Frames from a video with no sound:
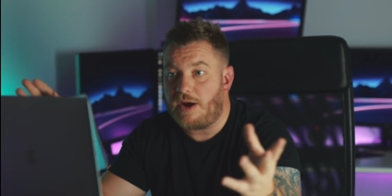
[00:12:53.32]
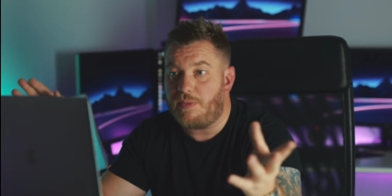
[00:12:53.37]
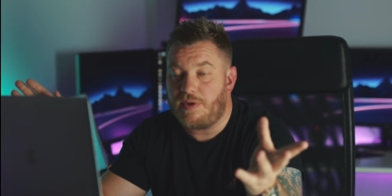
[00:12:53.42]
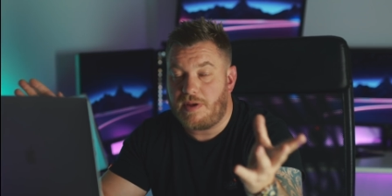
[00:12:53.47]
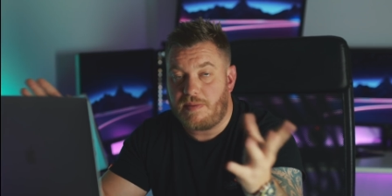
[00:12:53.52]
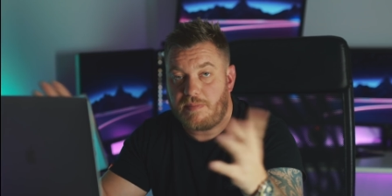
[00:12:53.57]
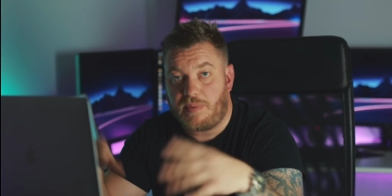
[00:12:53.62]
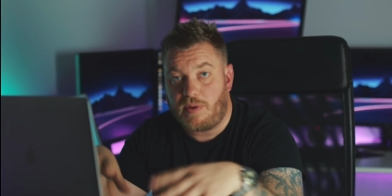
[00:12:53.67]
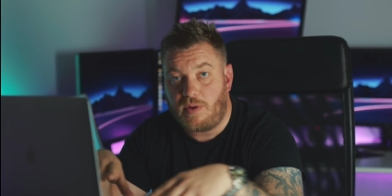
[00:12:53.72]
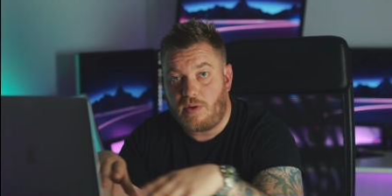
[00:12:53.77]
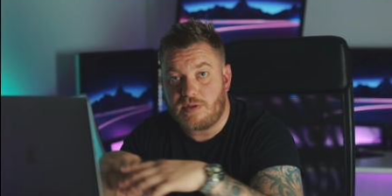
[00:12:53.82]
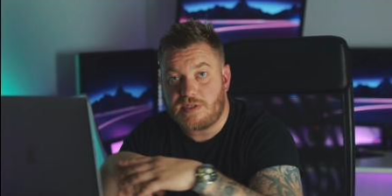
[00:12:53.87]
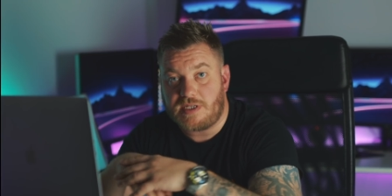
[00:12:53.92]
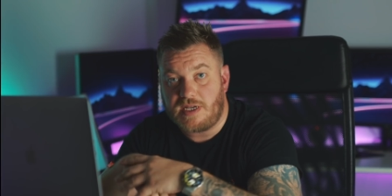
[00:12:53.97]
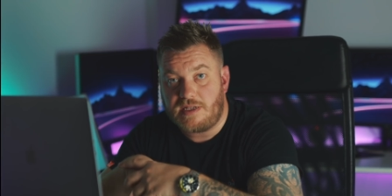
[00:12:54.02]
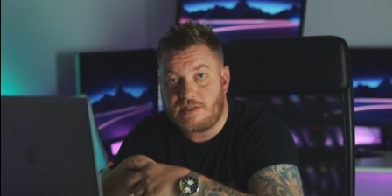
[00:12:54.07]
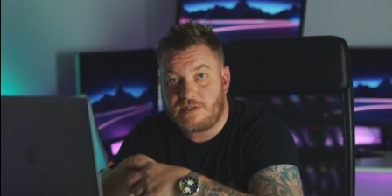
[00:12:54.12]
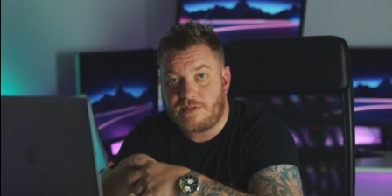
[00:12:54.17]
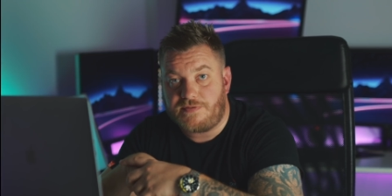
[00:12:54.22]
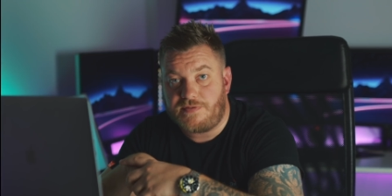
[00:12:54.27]
how we import
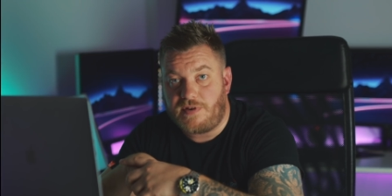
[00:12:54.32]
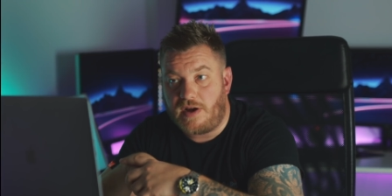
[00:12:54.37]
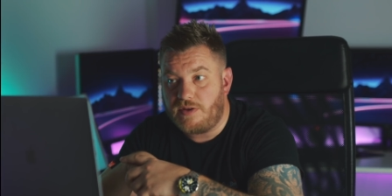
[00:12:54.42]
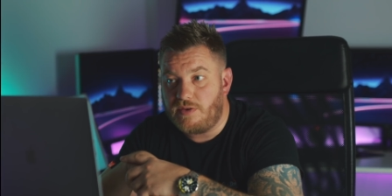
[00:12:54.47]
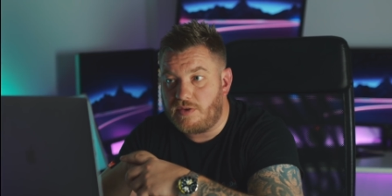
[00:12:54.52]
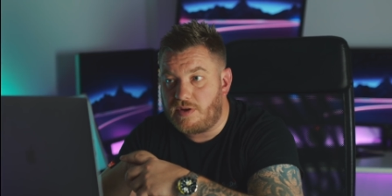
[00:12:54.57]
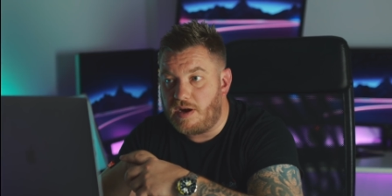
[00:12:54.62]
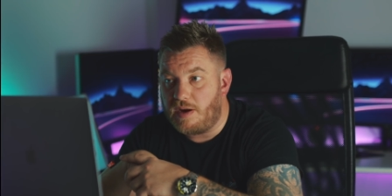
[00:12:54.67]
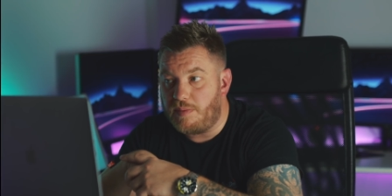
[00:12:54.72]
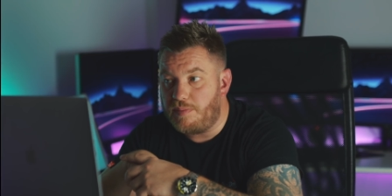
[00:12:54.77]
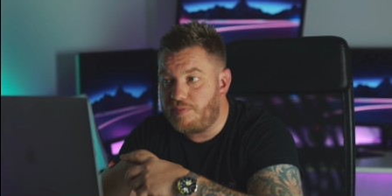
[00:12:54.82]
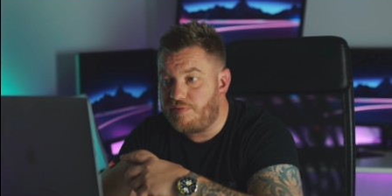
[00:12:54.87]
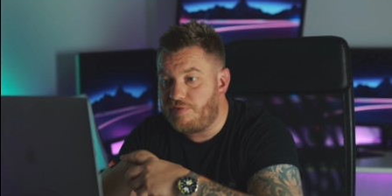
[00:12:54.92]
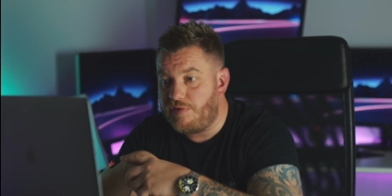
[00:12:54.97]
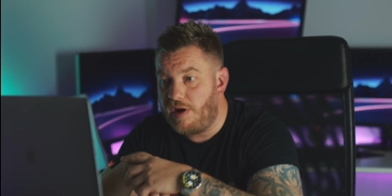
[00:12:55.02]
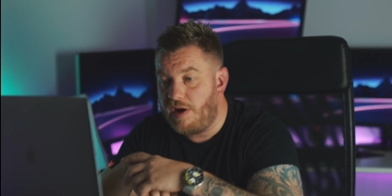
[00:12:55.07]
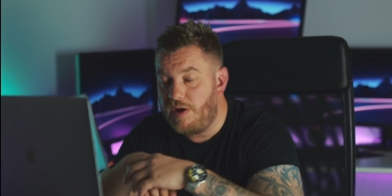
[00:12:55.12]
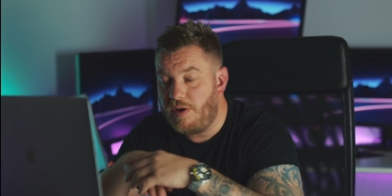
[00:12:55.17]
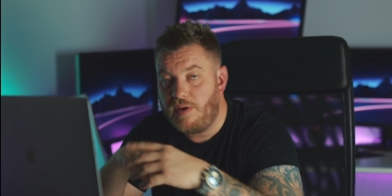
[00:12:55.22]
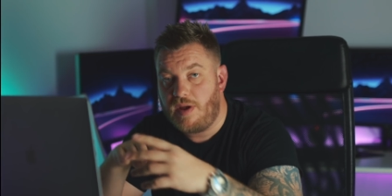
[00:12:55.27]
it into Final Cut
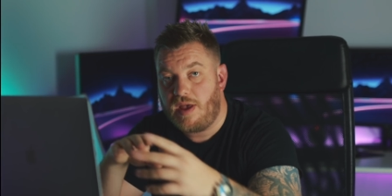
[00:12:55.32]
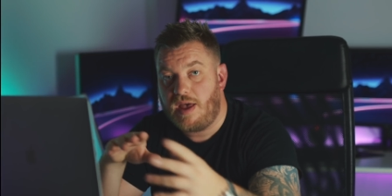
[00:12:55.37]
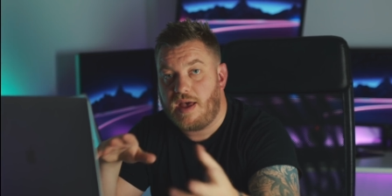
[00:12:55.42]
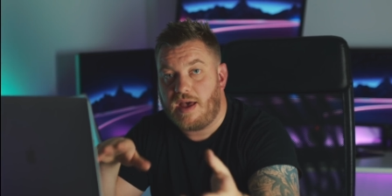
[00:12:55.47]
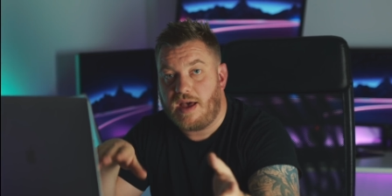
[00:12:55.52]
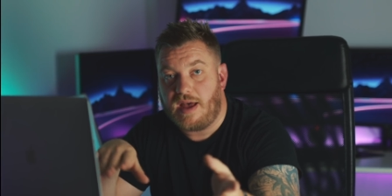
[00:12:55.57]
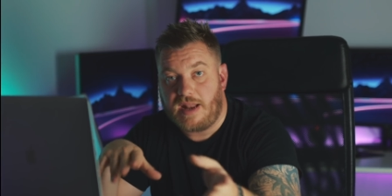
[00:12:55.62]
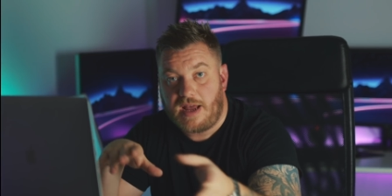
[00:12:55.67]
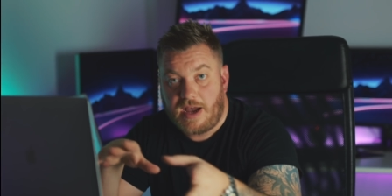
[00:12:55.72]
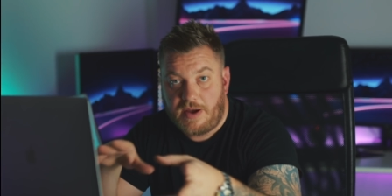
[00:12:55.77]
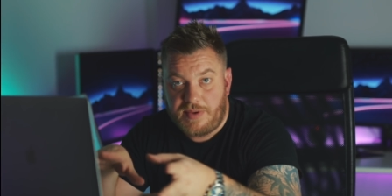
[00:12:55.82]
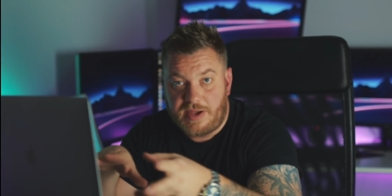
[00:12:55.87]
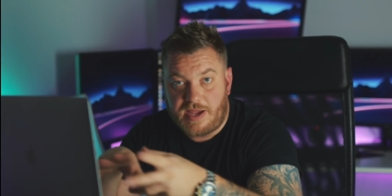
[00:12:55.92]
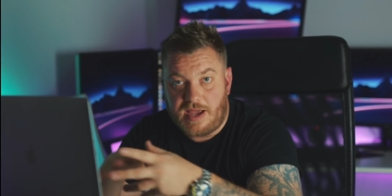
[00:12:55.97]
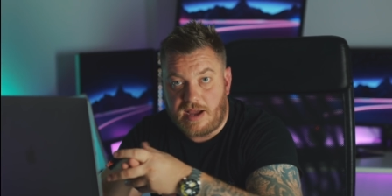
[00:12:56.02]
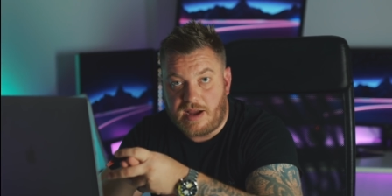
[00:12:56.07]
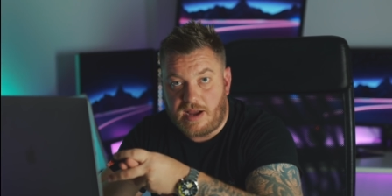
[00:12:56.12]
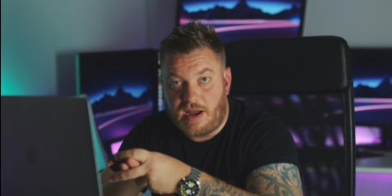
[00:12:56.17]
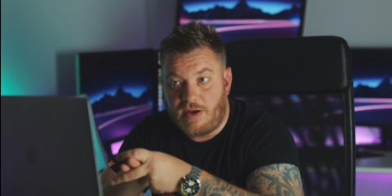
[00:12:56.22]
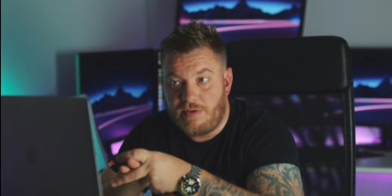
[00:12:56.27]
Pro and how we
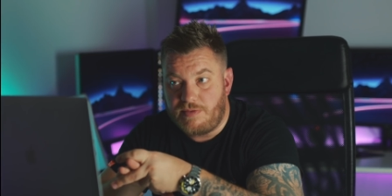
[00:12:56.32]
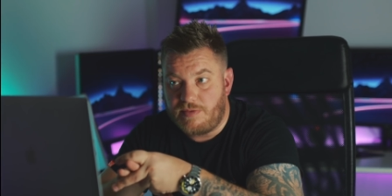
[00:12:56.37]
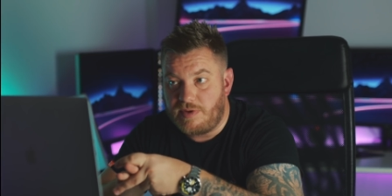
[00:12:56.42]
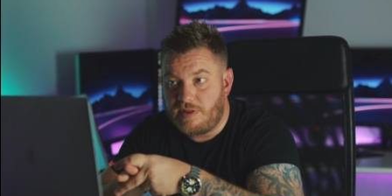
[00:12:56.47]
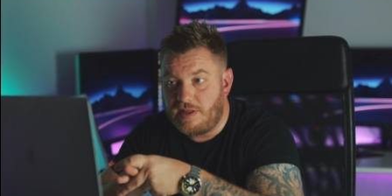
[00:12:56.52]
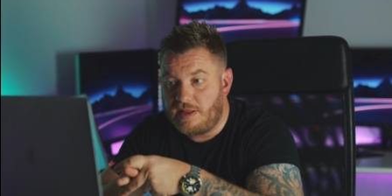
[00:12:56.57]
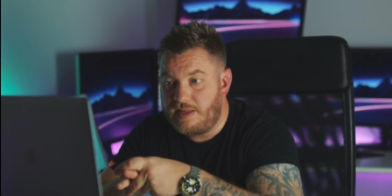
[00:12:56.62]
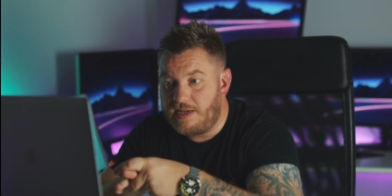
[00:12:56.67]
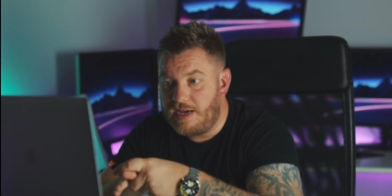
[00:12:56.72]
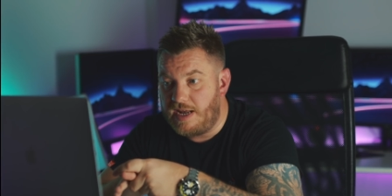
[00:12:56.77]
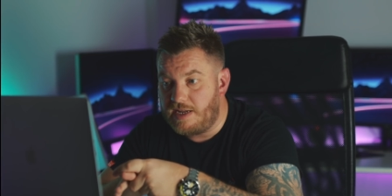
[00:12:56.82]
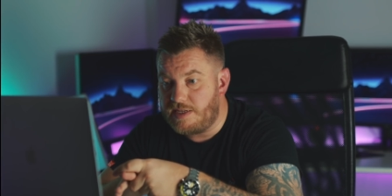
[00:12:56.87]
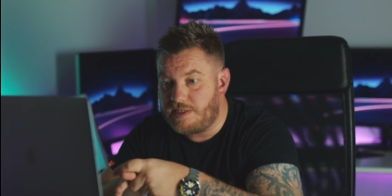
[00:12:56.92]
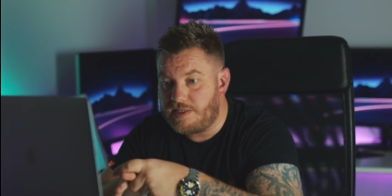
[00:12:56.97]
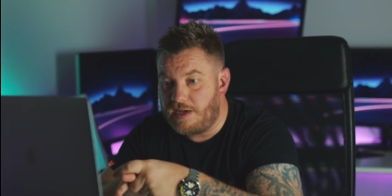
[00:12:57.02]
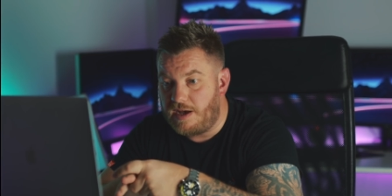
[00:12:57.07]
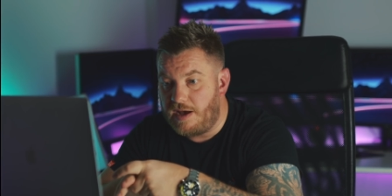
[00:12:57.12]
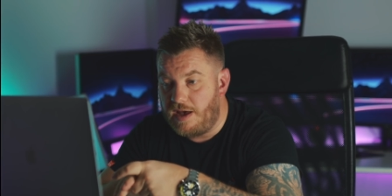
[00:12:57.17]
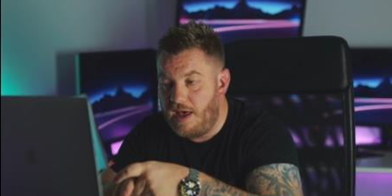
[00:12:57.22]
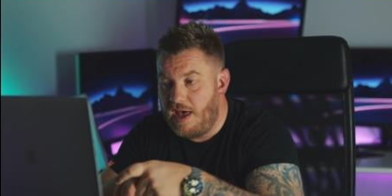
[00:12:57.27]
get going within the
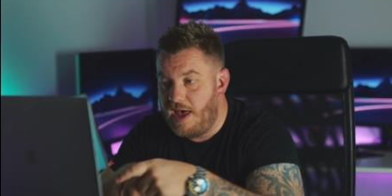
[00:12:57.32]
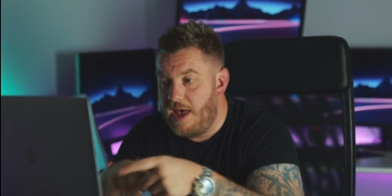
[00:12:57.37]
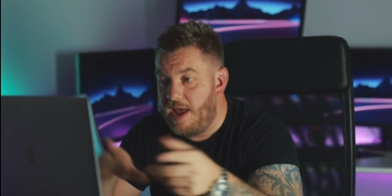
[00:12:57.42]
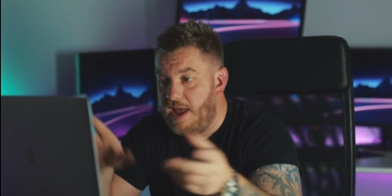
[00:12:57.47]
editor.